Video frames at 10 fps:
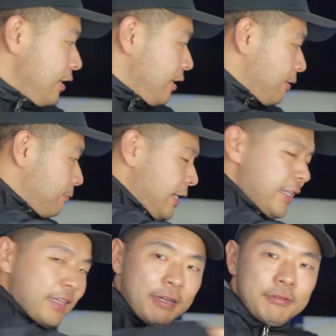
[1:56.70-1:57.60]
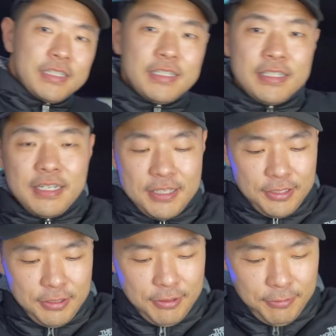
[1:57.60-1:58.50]
All right, that was easy,
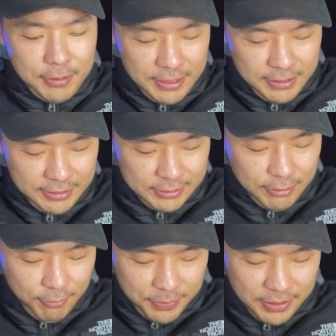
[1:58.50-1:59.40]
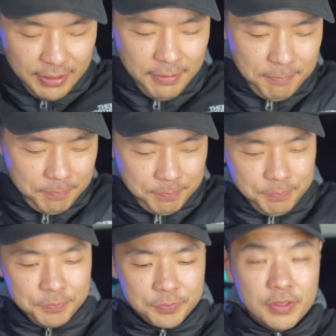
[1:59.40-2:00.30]
so let's open it up.
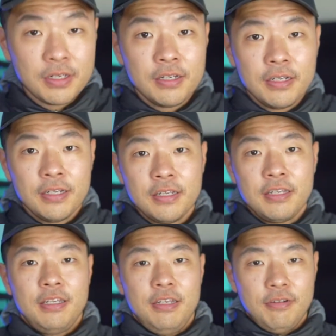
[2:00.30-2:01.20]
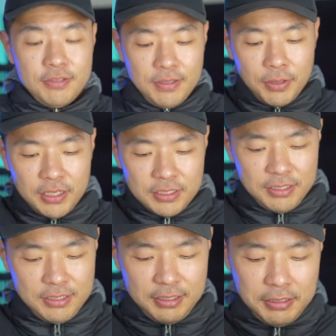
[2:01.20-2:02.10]
Here's the
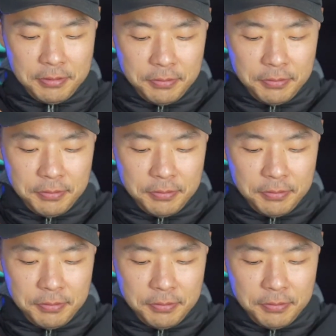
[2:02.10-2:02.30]
box.